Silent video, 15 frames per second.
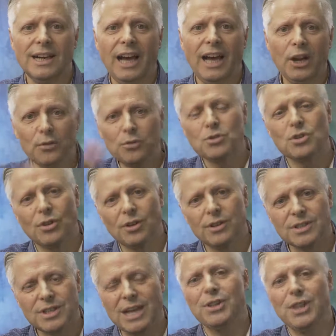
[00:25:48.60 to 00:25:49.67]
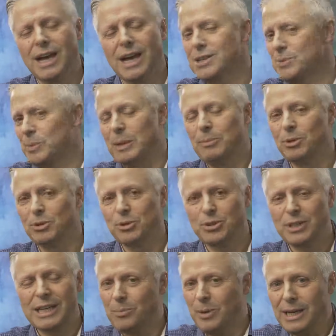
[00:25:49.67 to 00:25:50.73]
And of your 10,000 people on your
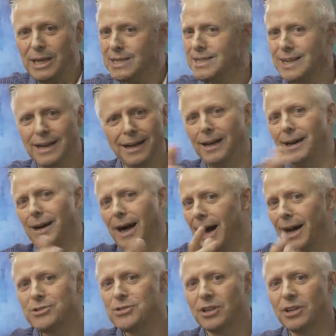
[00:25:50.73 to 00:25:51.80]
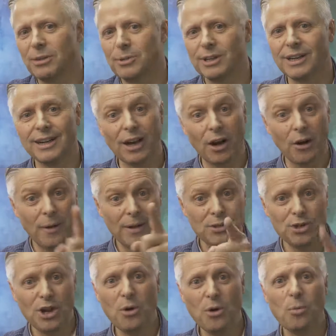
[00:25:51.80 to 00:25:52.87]
database, 100 of them are going to go,
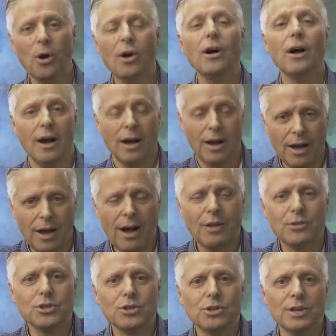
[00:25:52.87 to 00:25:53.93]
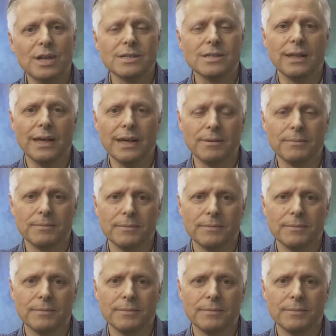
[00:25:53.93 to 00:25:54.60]
do you know what? I'll tune into that.